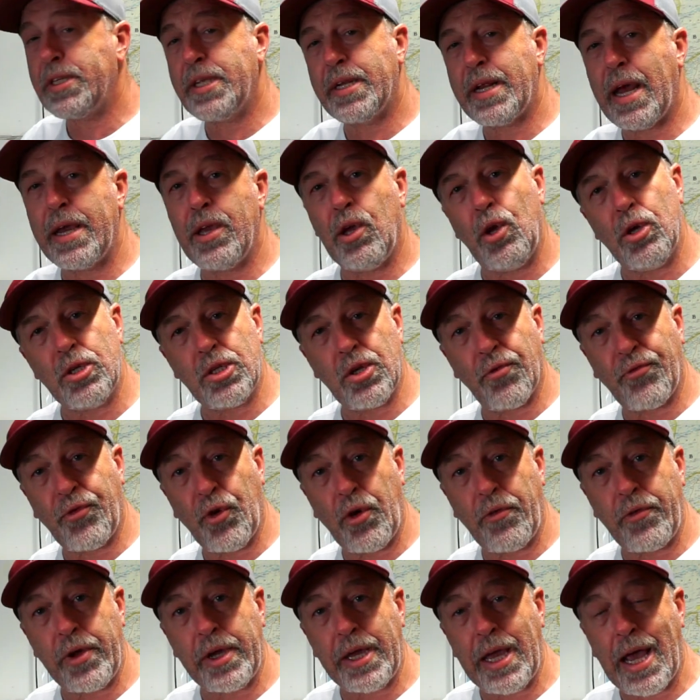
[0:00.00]
did I use the
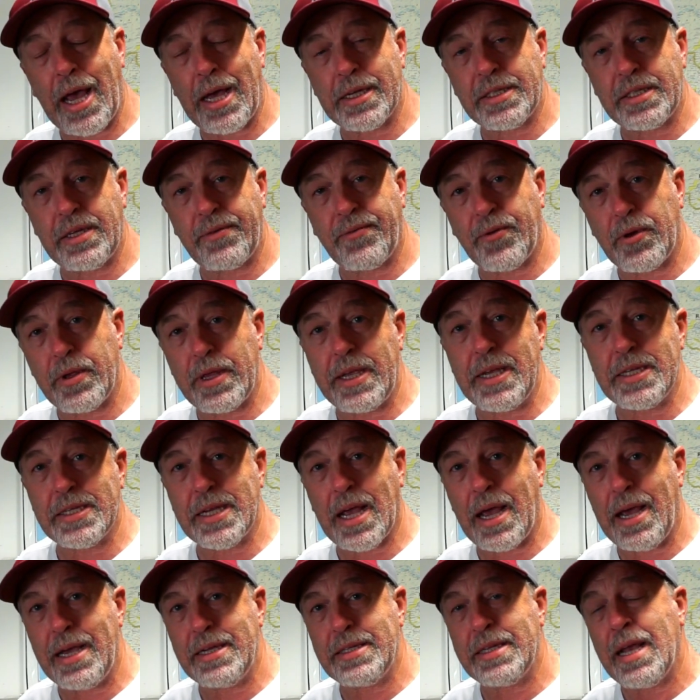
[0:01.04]
fulvic acid for these
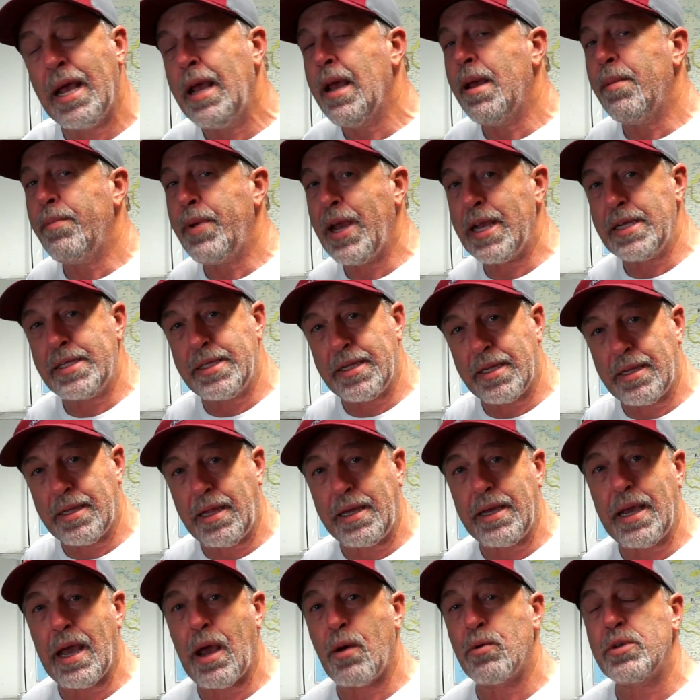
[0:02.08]
guys?
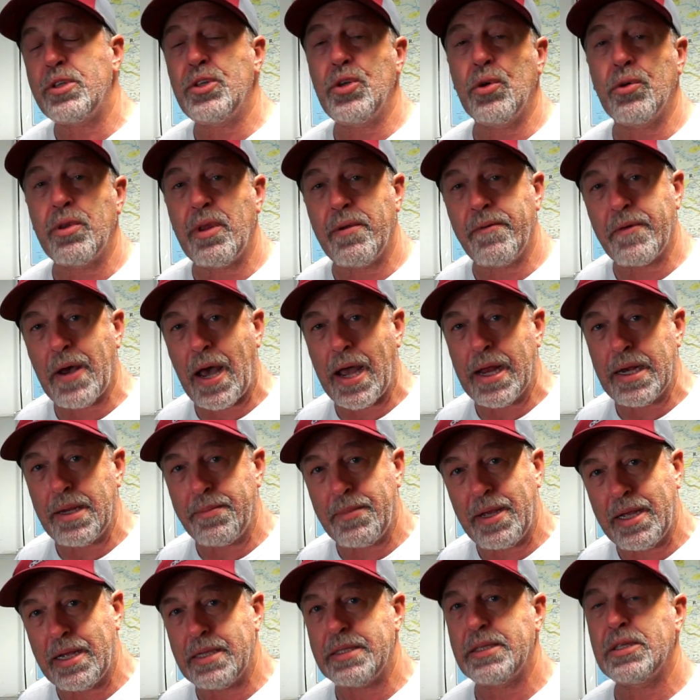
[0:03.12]
Basically I was doing the
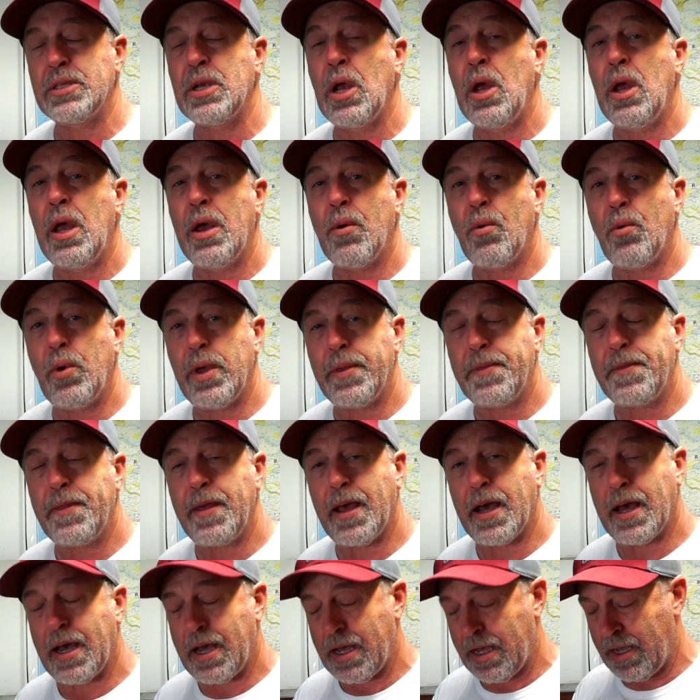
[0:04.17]
vitamins with
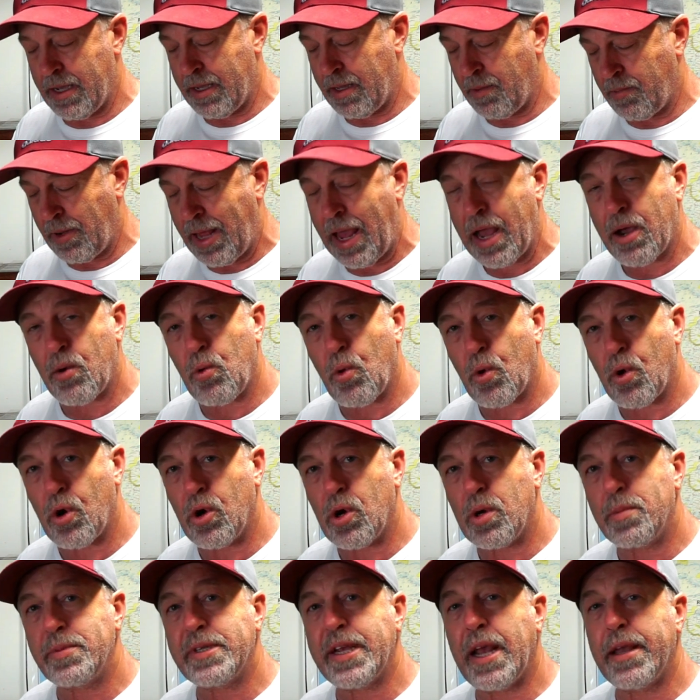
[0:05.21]
the
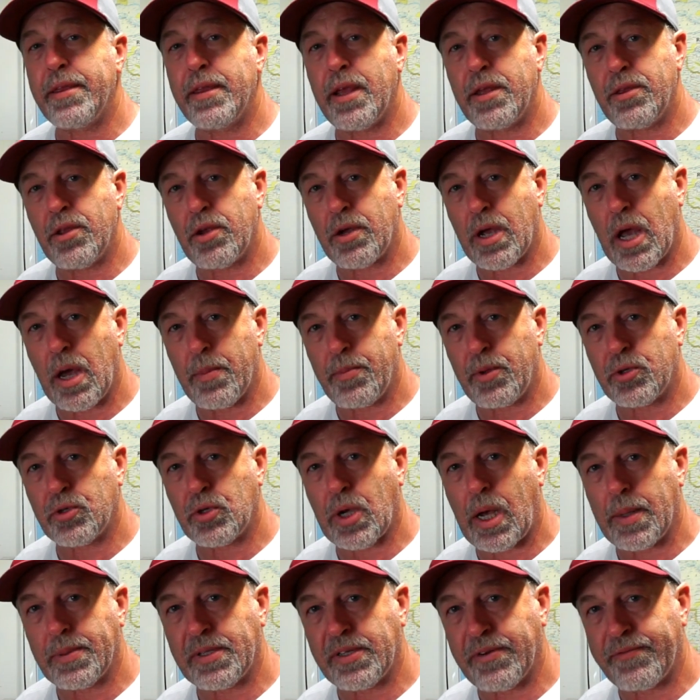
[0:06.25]
blackworms and then the couple
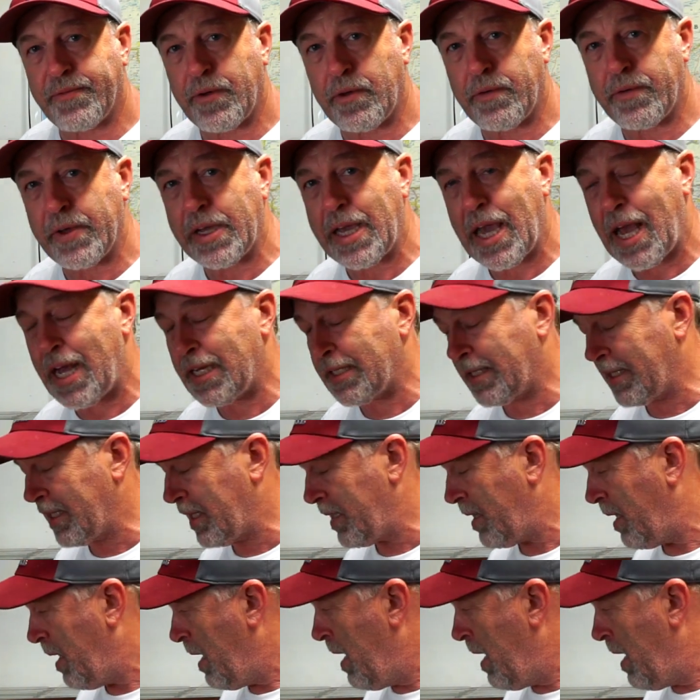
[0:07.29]
drops of fulvic acid.